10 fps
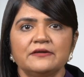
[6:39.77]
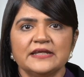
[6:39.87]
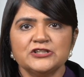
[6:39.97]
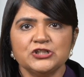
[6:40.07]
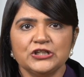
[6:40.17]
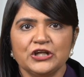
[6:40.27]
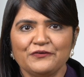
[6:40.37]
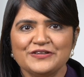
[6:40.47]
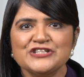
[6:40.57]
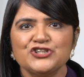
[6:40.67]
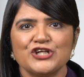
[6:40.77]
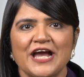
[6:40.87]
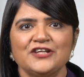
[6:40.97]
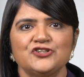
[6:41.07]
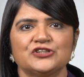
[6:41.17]
that you know these
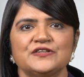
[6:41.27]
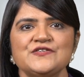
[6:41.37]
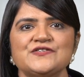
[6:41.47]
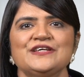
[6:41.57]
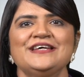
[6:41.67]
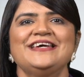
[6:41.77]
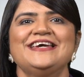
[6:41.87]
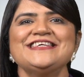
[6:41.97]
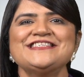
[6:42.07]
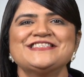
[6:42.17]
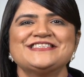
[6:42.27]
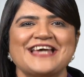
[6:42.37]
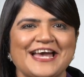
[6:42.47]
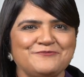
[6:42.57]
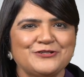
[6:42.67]
challenges, it's
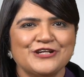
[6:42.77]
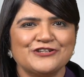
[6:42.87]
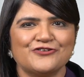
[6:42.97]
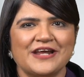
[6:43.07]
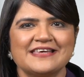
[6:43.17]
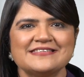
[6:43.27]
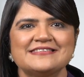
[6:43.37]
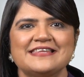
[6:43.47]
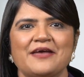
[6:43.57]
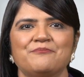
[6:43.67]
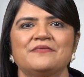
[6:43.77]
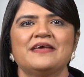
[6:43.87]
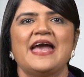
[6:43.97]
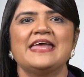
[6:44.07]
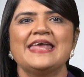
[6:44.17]
time to address them
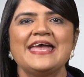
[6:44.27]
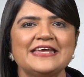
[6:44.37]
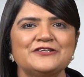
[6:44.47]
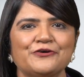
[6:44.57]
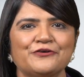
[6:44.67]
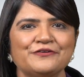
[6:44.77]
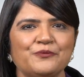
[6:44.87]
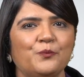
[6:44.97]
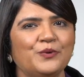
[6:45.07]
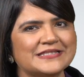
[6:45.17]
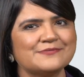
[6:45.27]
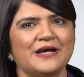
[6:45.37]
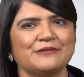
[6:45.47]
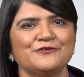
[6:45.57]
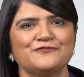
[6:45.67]
and head on with
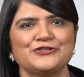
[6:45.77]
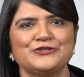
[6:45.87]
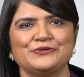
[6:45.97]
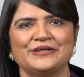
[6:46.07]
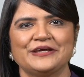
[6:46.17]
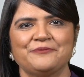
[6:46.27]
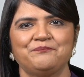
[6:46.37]
SmartMove to UK.